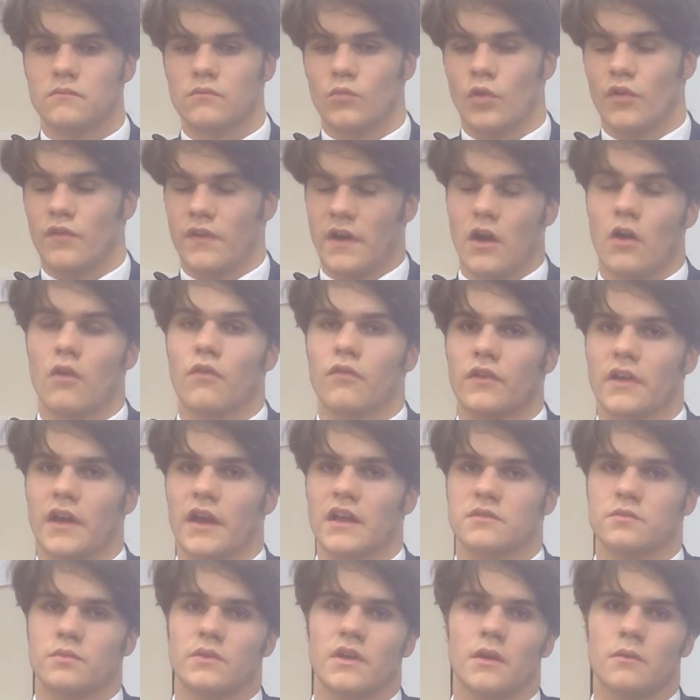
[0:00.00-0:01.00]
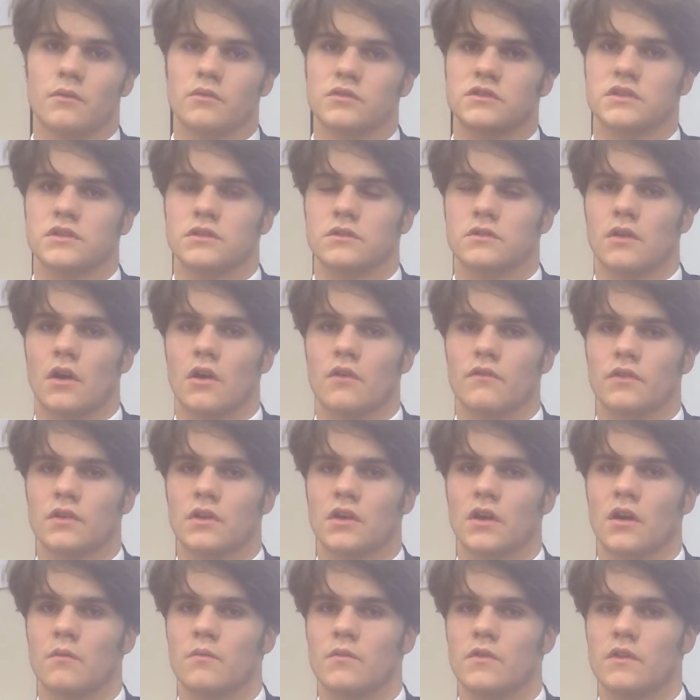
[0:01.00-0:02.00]
with healthcare to be able to
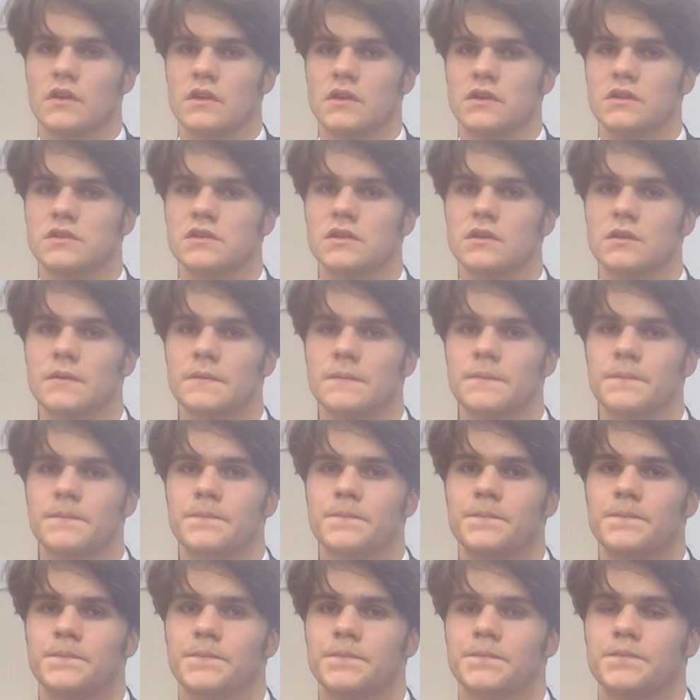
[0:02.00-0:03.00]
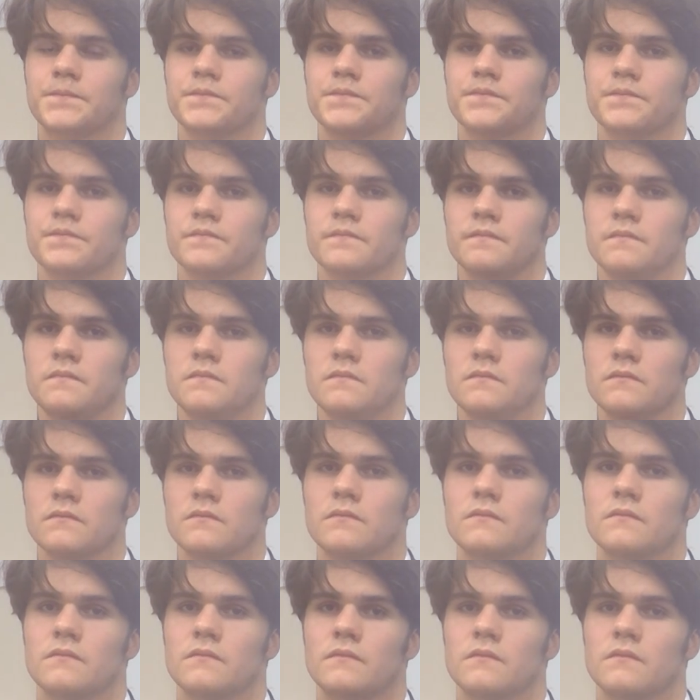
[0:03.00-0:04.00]
overcome
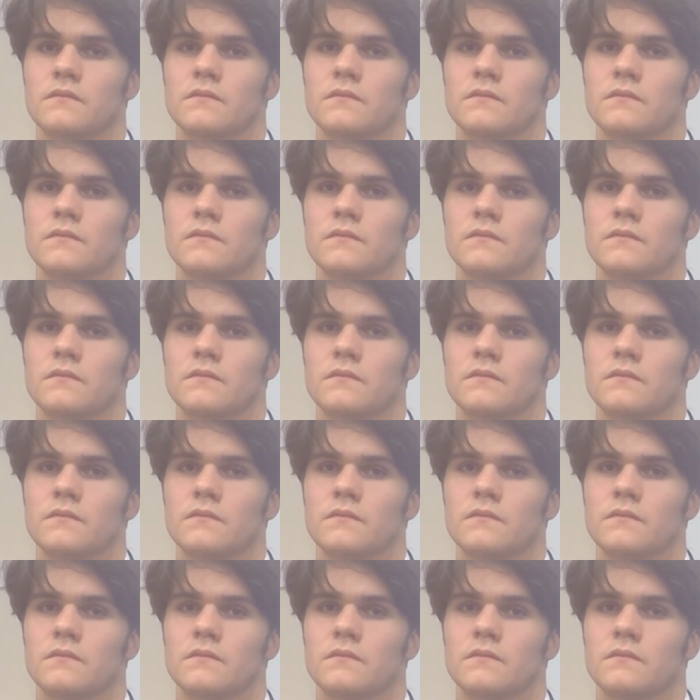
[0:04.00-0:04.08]
these.